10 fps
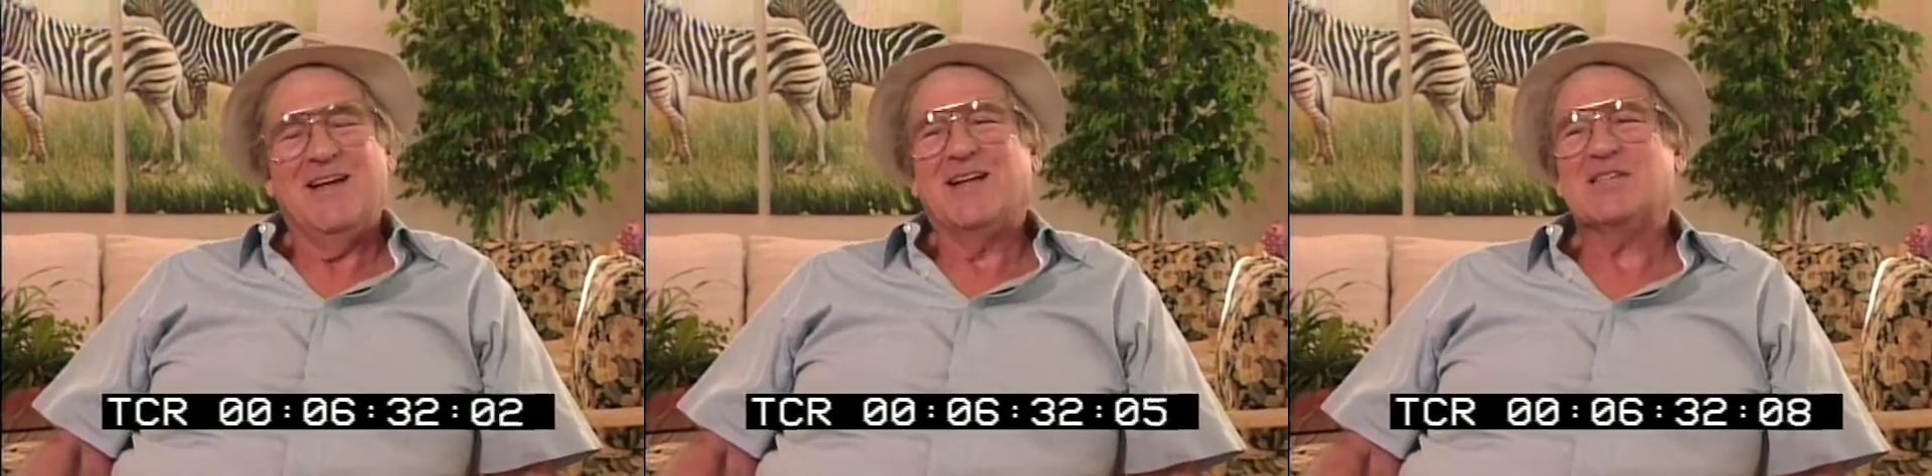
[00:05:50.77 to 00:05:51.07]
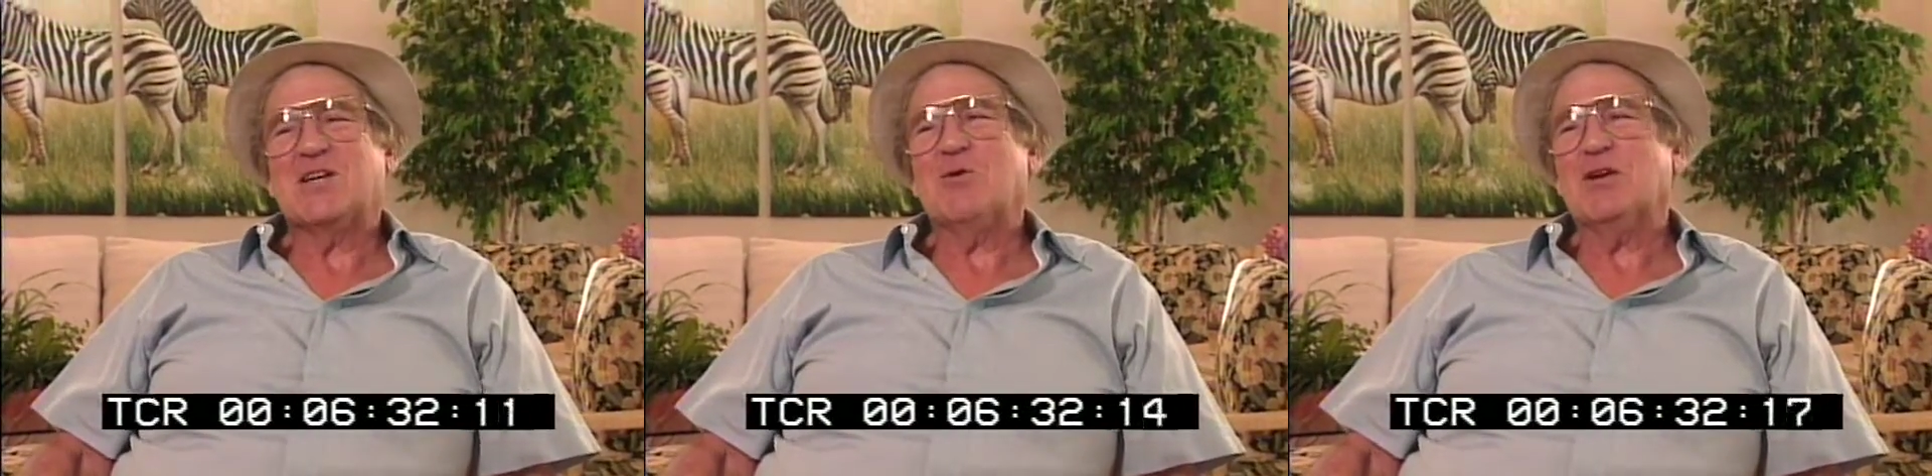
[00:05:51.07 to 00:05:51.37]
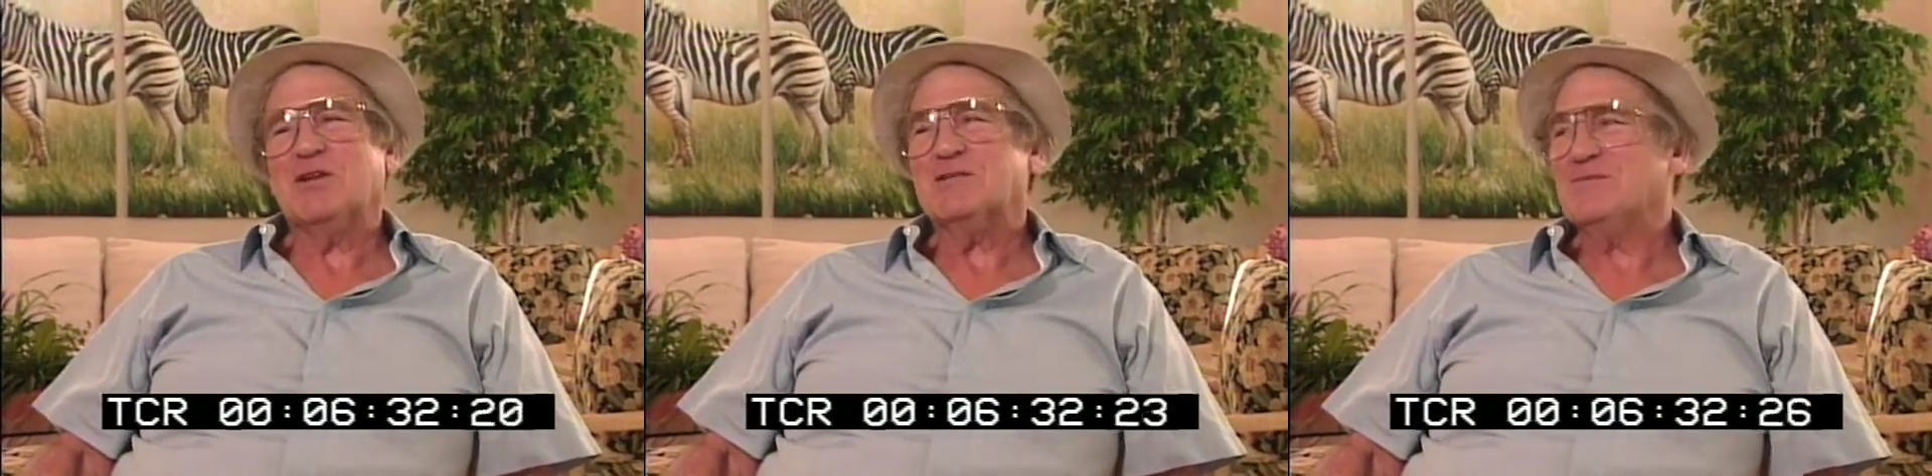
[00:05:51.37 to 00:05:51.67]
Let's get
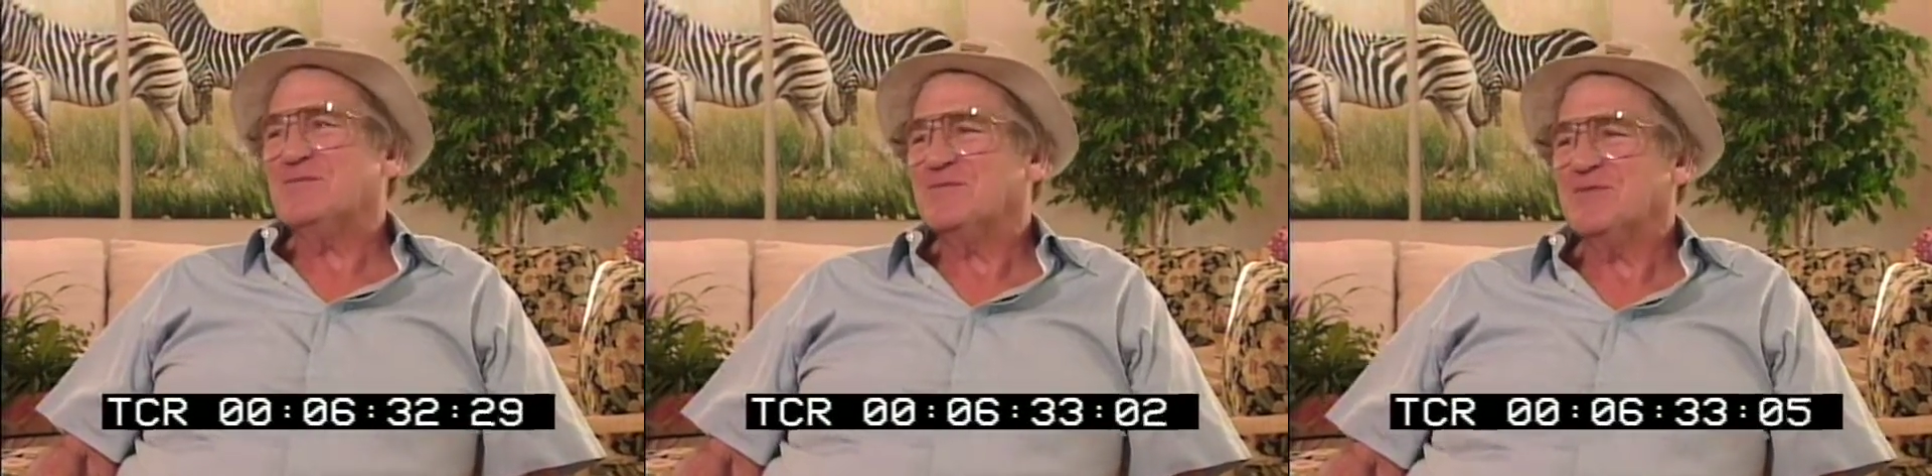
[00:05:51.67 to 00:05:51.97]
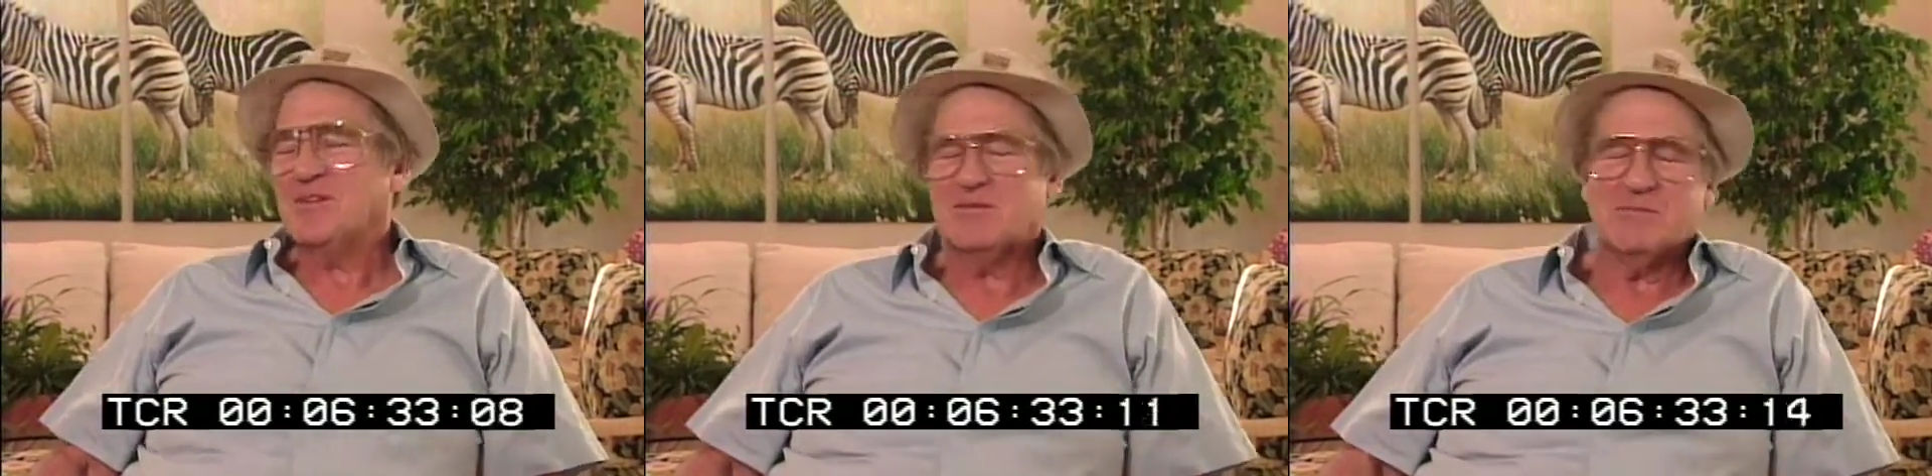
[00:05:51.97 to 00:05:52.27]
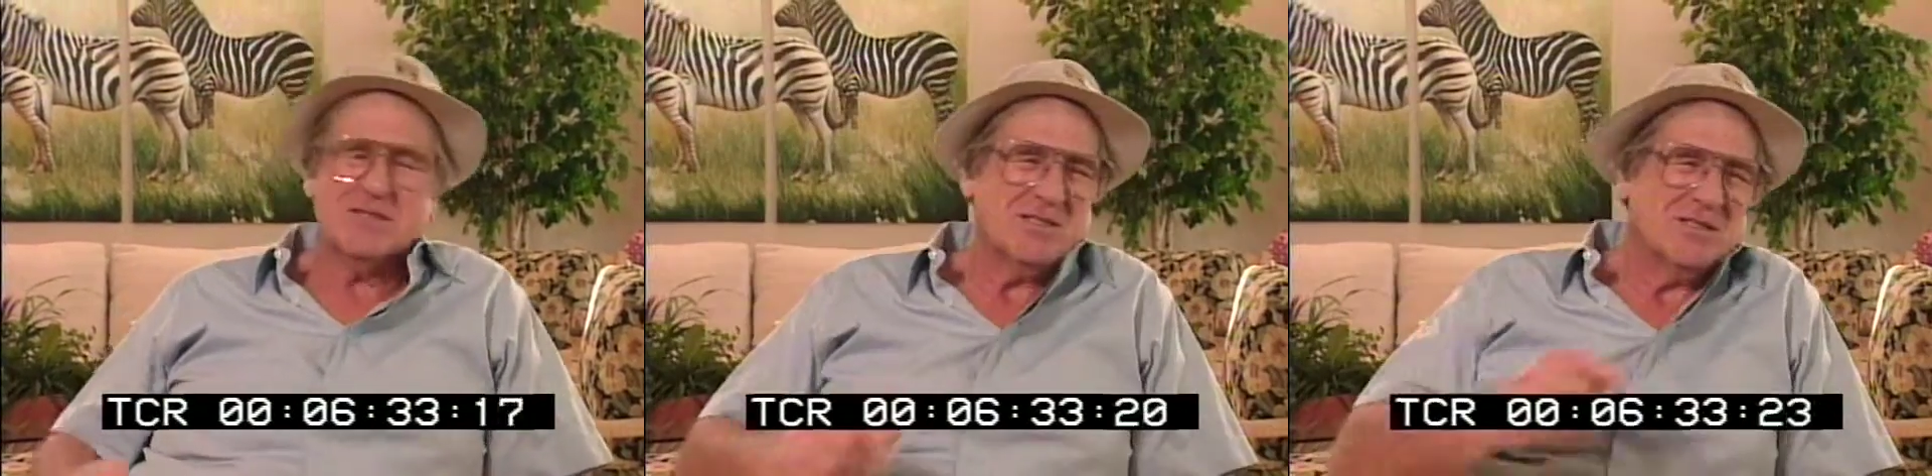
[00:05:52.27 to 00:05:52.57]
ready. You know,
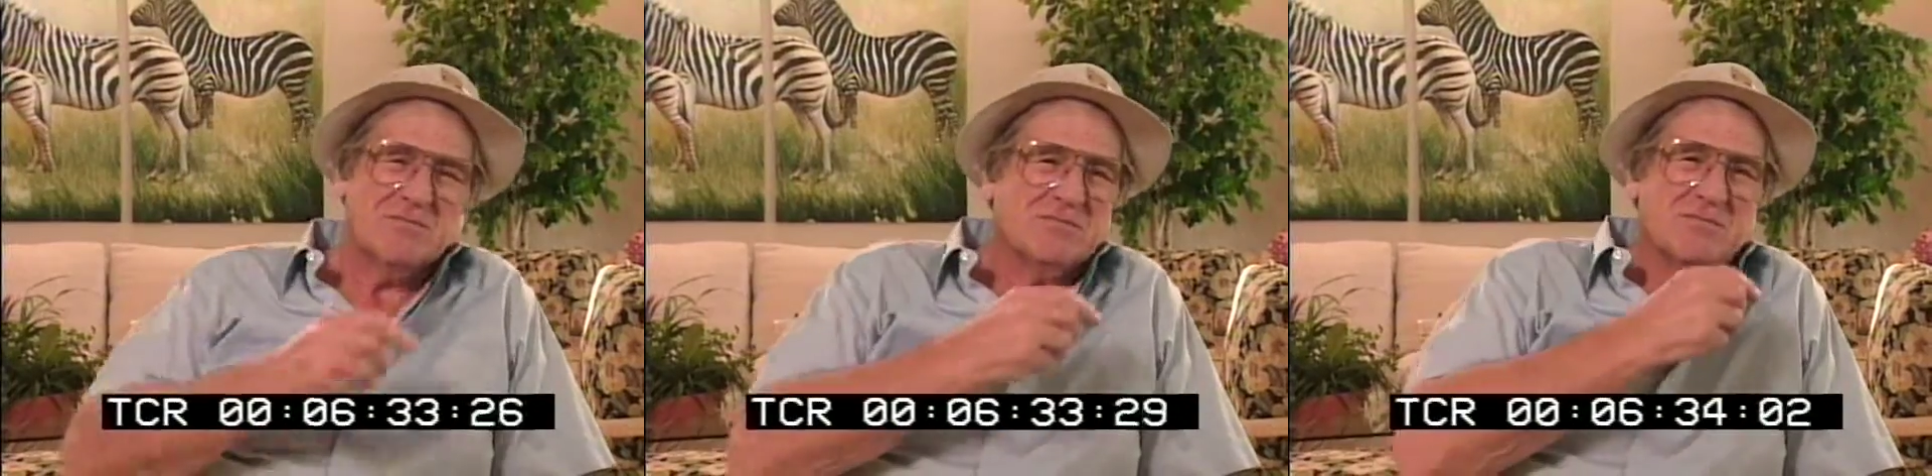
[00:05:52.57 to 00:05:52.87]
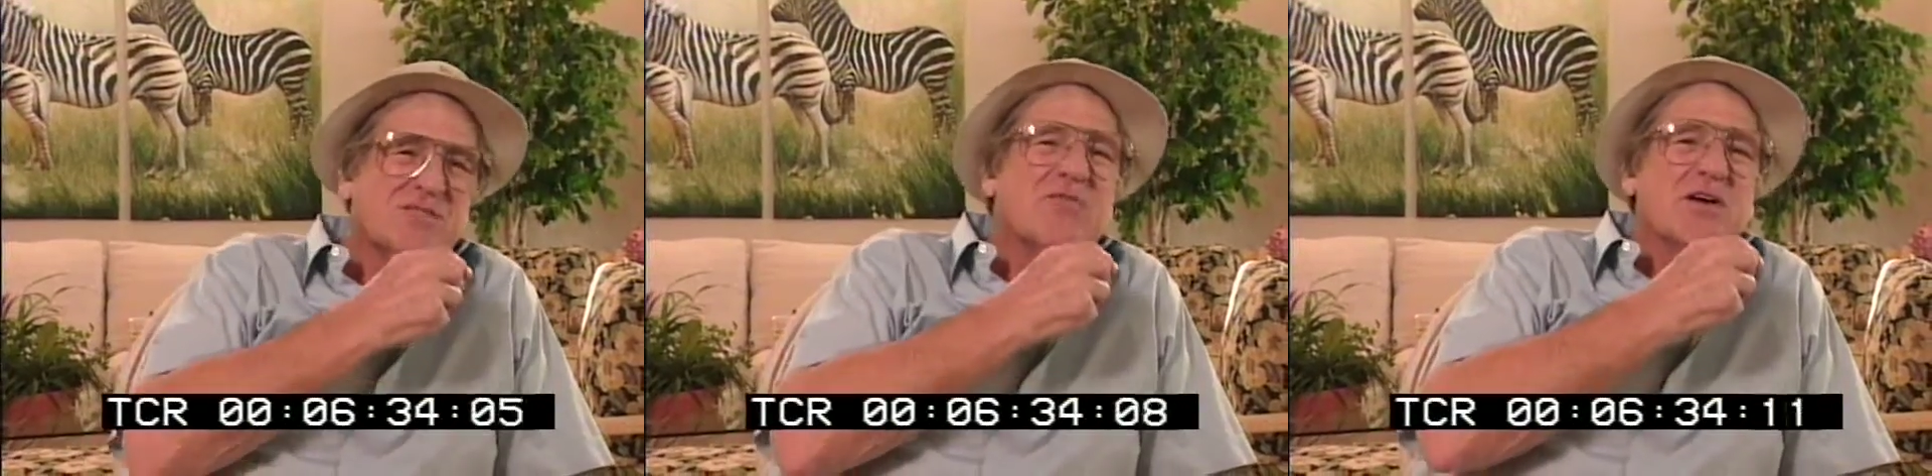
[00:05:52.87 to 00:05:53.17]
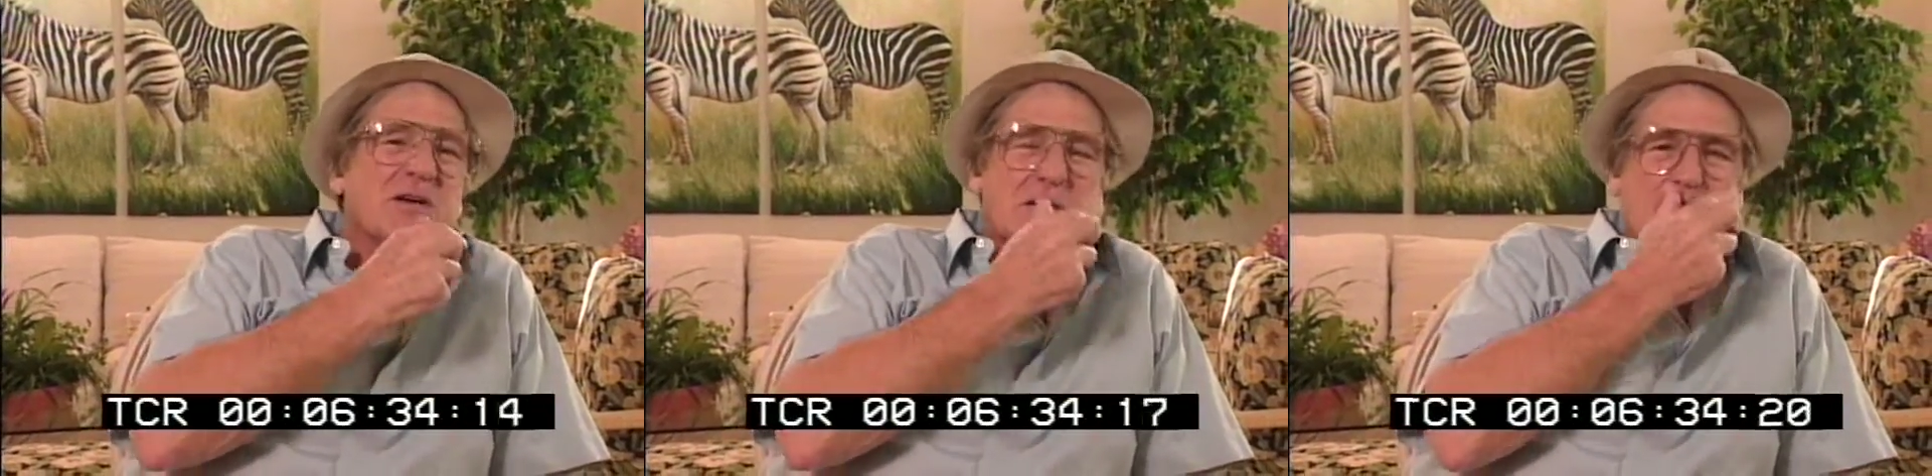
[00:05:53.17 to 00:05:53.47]
it's just. It's
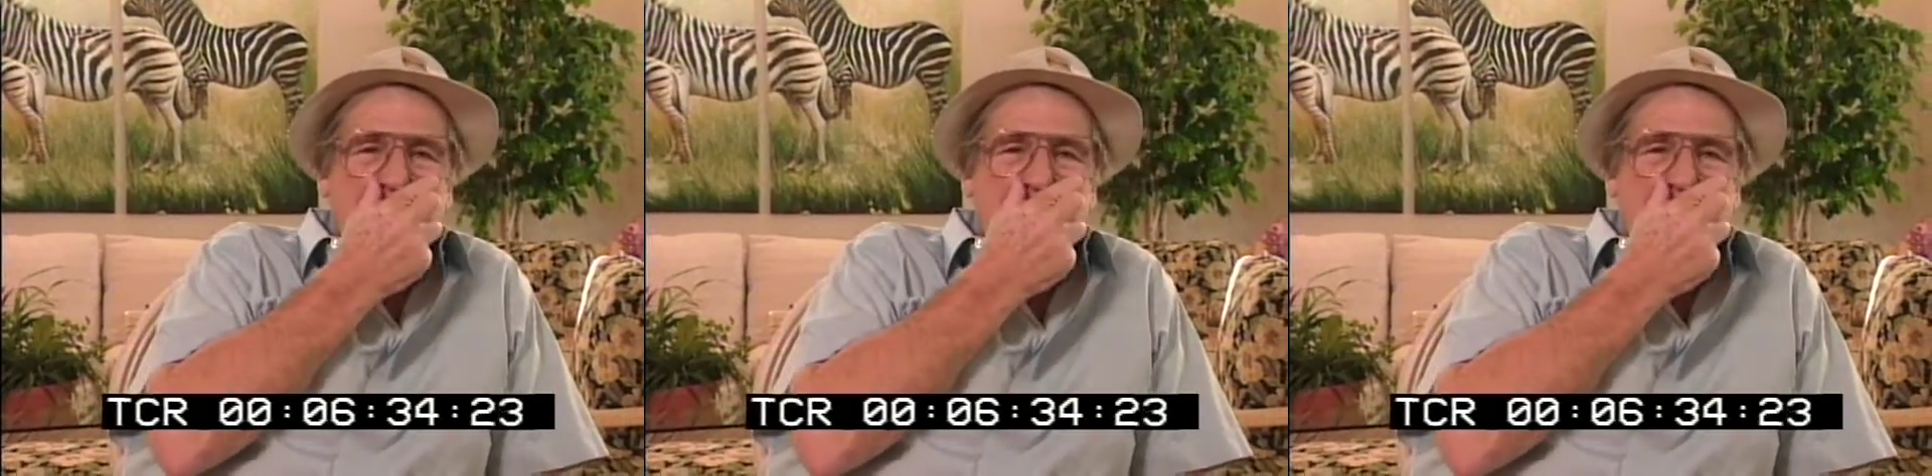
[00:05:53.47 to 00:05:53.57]
frightening.